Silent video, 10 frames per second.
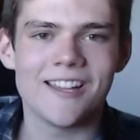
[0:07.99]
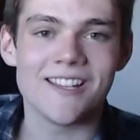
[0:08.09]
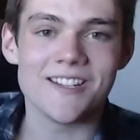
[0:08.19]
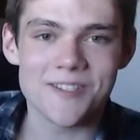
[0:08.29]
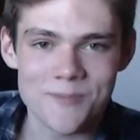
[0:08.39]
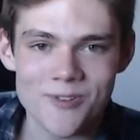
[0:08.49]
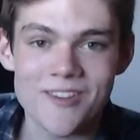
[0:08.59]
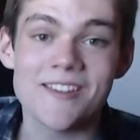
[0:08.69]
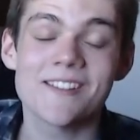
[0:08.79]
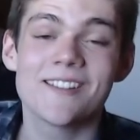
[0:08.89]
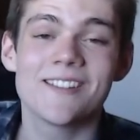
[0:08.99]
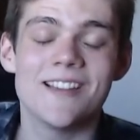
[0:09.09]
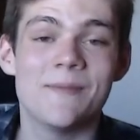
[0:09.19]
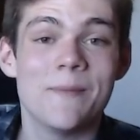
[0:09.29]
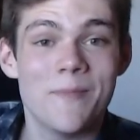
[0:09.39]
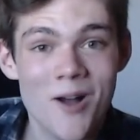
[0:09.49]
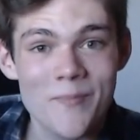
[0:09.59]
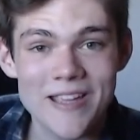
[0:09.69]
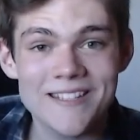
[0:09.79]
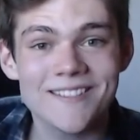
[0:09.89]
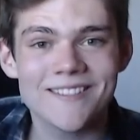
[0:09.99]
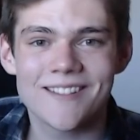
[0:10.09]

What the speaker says: and I had a smoothie that my mom made